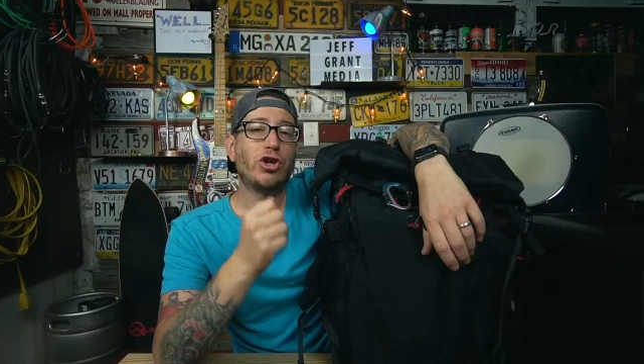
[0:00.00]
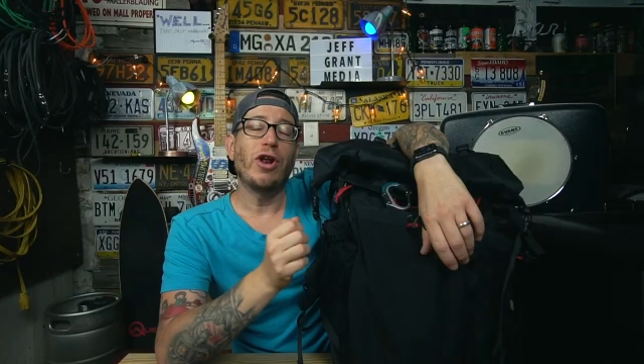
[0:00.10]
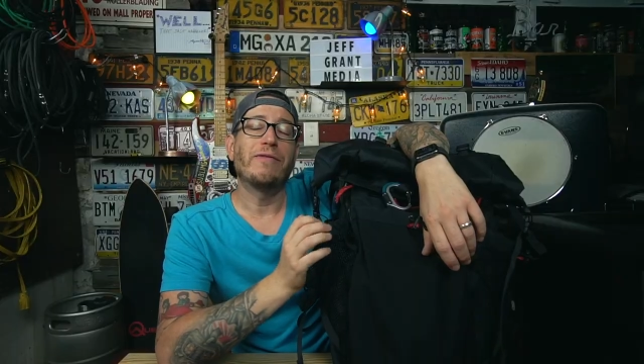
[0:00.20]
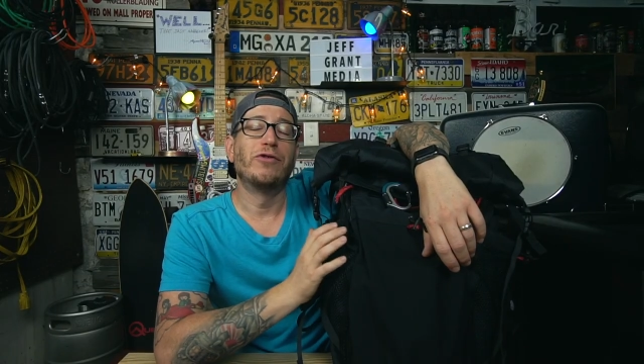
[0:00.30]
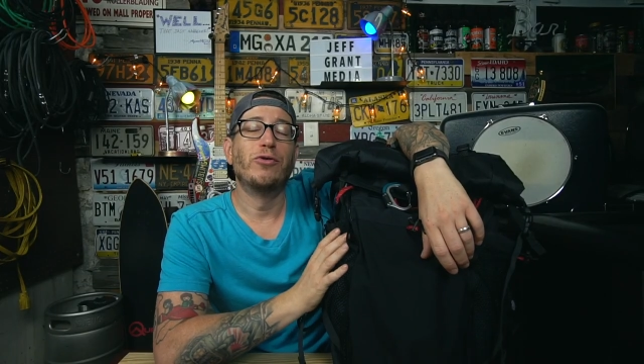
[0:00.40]

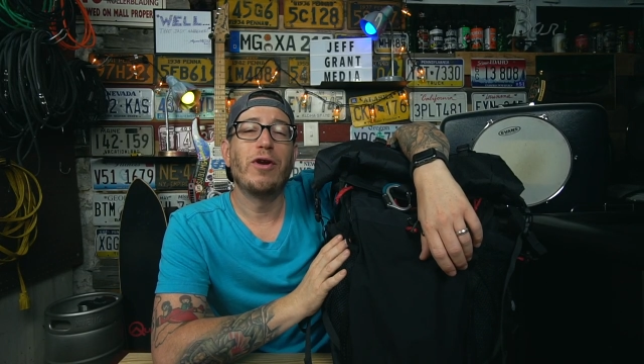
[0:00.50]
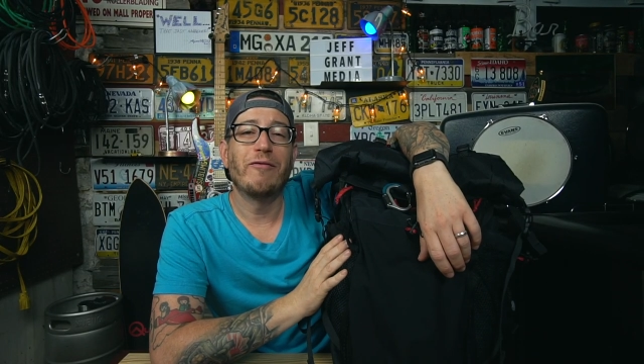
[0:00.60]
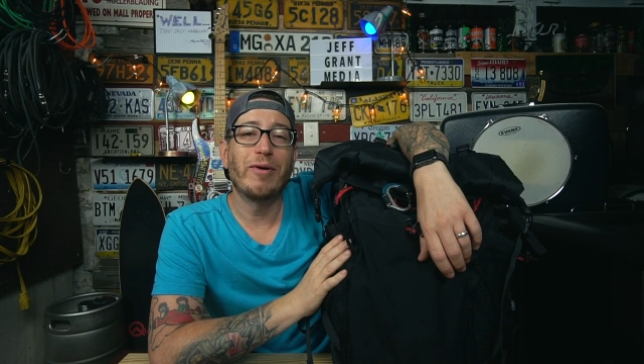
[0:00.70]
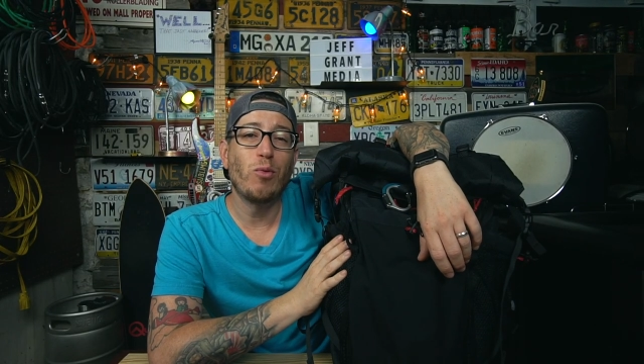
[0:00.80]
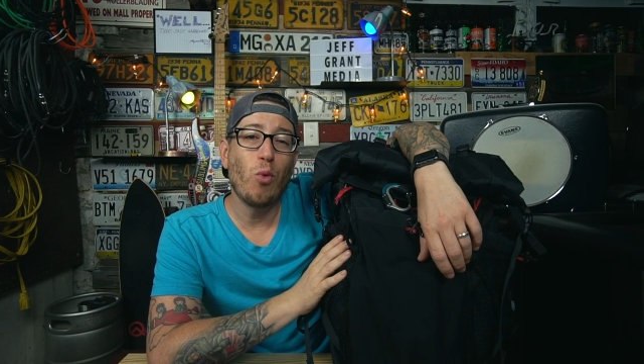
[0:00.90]
Good afternoon,
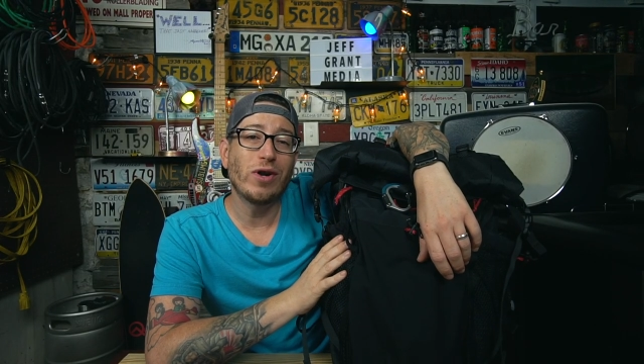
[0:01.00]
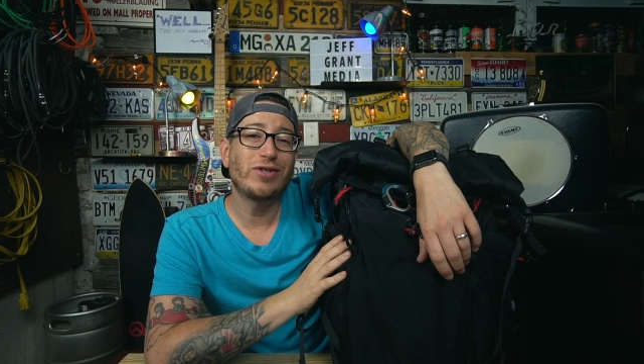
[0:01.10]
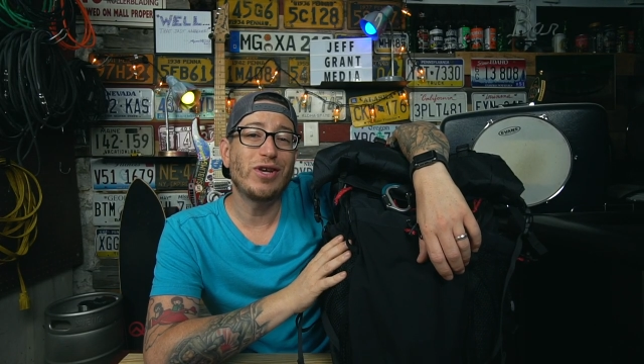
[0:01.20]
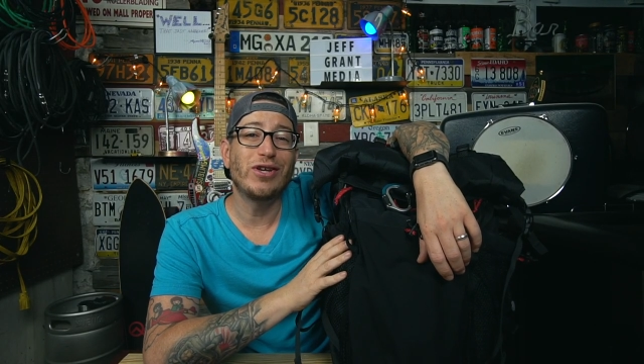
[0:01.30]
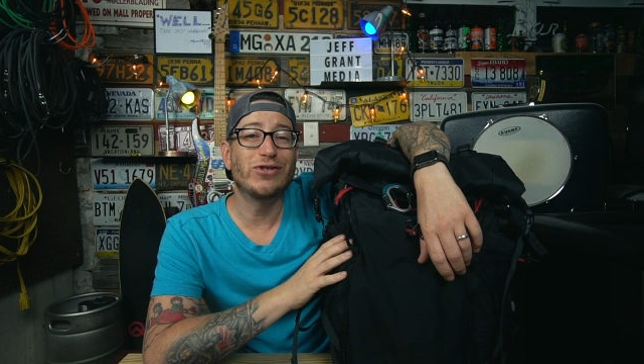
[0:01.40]
everybody.
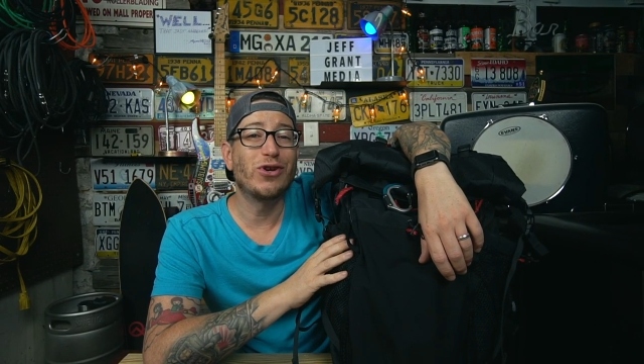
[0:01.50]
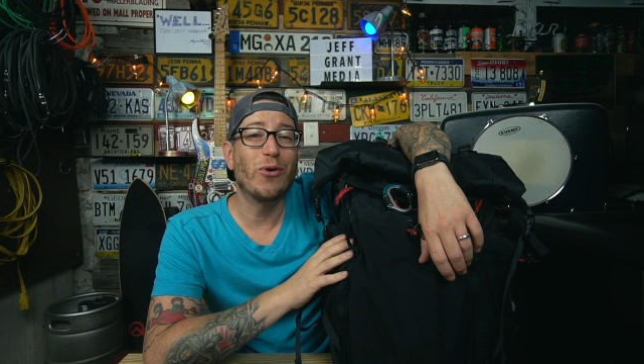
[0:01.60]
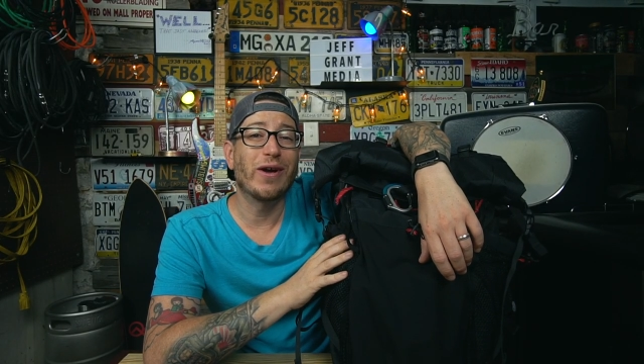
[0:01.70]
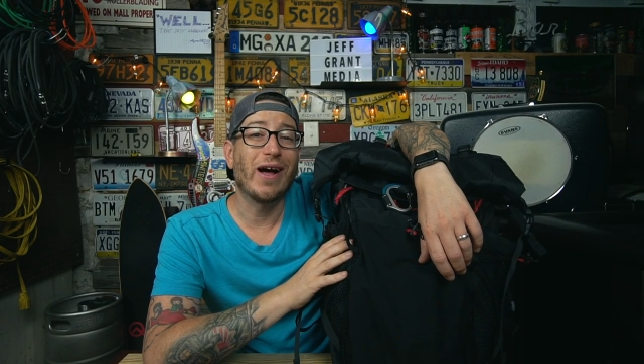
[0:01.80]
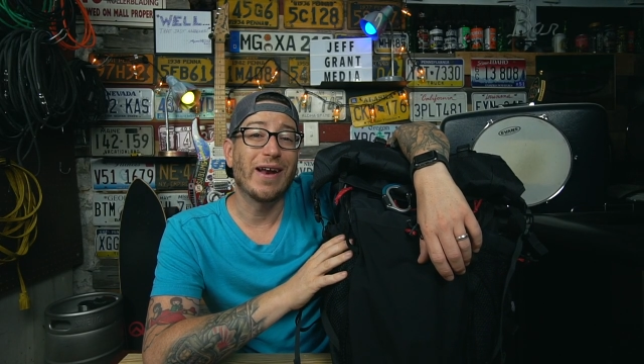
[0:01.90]
What is
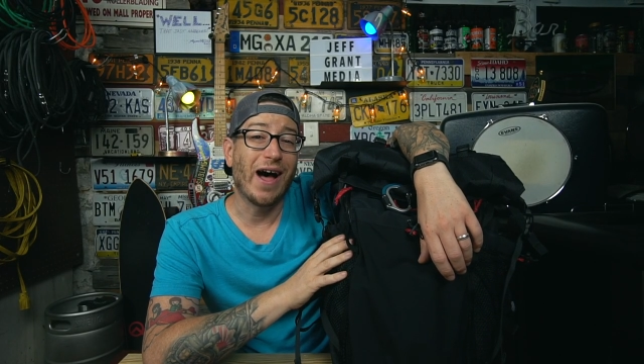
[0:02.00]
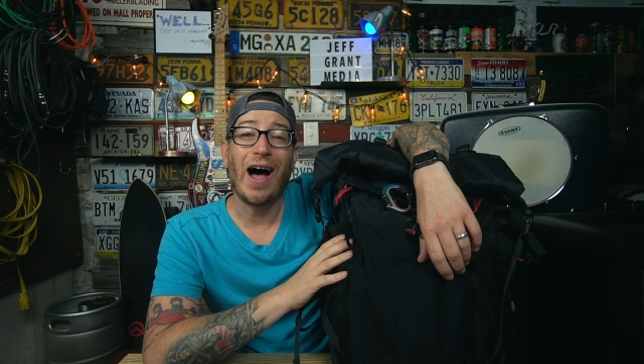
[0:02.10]
going on?